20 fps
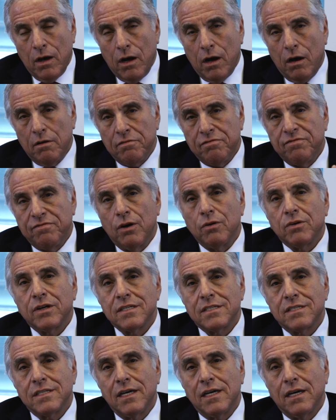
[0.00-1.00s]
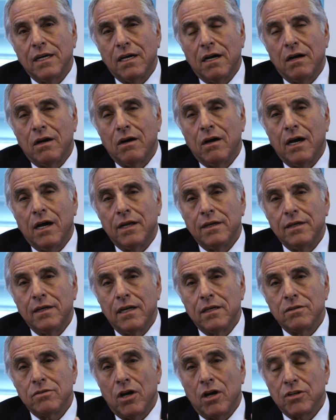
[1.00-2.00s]
of focusing on
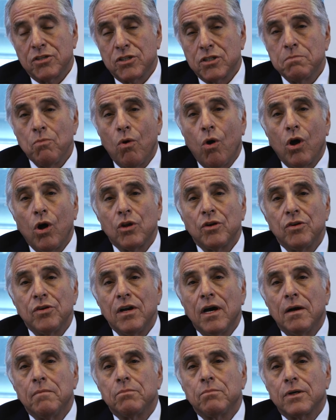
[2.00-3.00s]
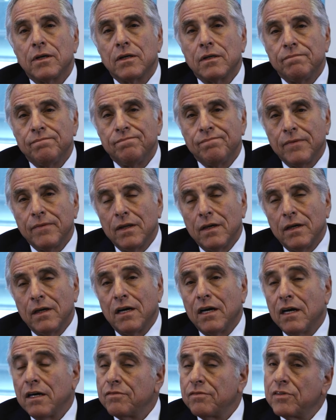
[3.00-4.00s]
a smaller number
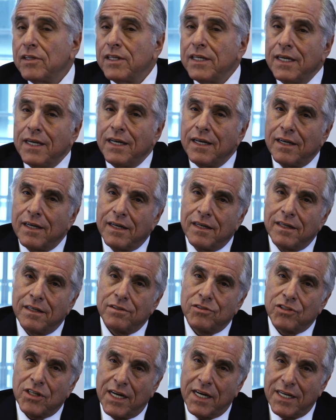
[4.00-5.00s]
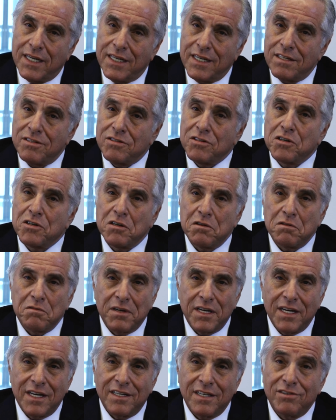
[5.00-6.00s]
of leading Chinese,
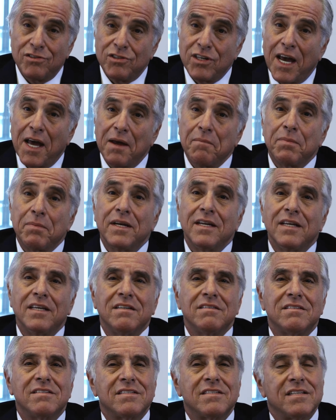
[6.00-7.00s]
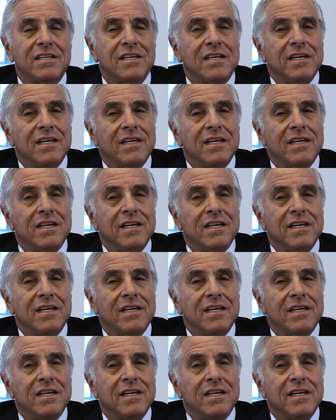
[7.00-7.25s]
Korean, Japanese,